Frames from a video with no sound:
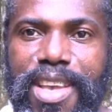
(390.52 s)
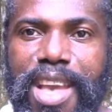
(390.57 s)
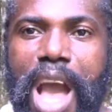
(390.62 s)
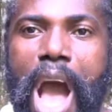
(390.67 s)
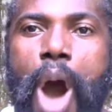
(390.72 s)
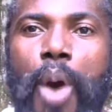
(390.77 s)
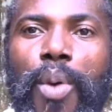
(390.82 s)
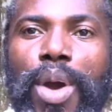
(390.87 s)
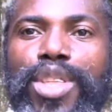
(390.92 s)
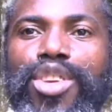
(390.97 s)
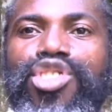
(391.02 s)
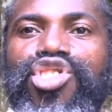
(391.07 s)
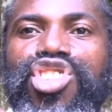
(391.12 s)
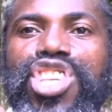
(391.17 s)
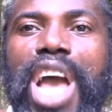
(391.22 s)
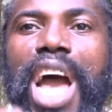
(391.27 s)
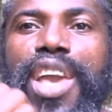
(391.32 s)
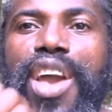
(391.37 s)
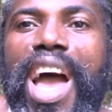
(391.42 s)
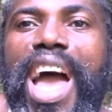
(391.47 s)
And when you
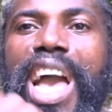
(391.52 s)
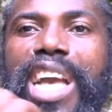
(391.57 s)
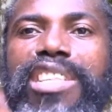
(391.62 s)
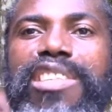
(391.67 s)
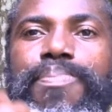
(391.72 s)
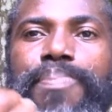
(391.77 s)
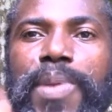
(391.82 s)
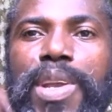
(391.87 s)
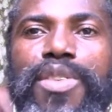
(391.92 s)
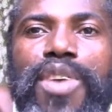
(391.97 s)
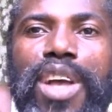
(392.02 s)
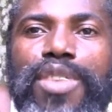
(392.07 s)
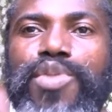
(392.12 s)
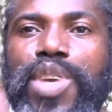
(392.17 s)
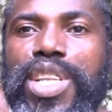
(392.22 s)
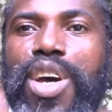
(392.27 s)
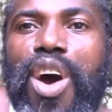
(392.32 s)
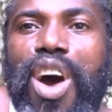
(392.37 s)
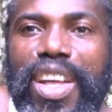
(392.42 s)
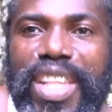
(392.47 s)
share your experience
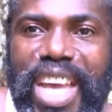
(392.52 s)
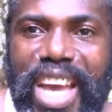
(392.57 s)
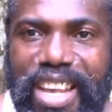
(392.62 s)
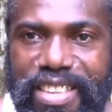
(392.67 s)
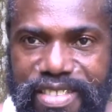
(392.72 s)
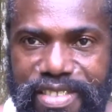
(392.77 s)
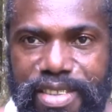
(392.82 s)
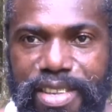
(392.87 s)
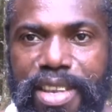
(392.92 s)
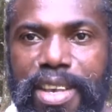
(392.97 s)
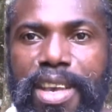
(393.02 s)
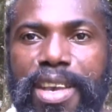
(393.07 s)
with others,